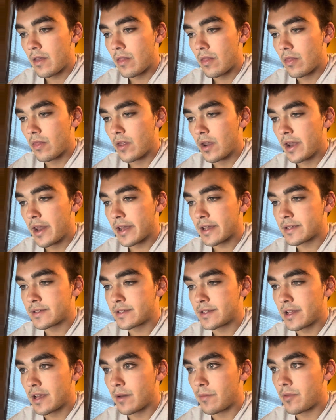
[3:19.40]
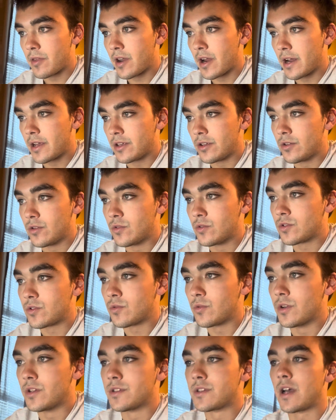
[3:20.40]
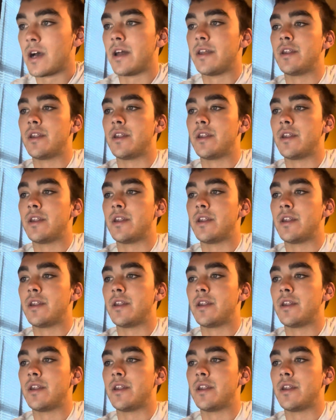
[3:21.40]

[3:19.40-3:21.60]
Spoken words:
The next step that I used was I